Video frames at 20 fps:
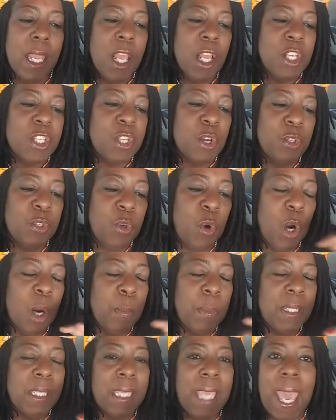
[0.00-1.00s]
So
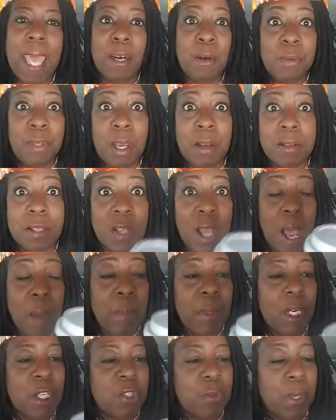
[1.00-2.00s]
normally I don't know. So I'm
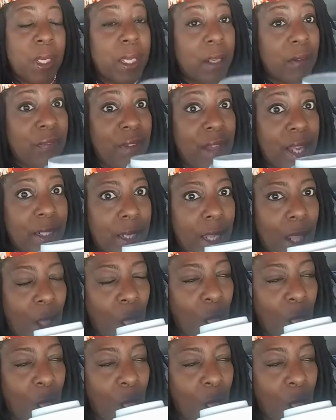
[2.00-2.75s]
going to drink it and find out.